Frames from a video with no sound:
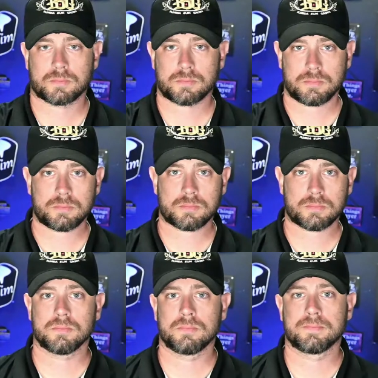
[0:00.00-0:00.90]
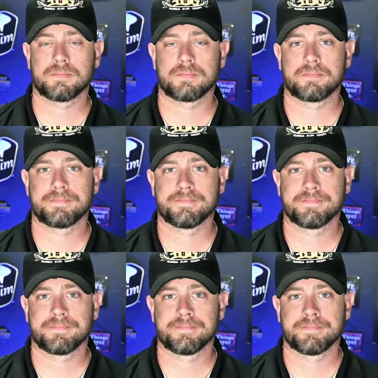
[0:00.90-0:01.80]

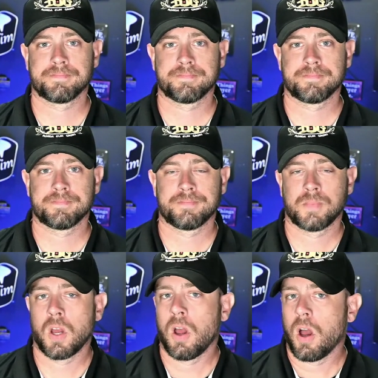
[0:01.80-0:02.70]
No one is speaking in this clip.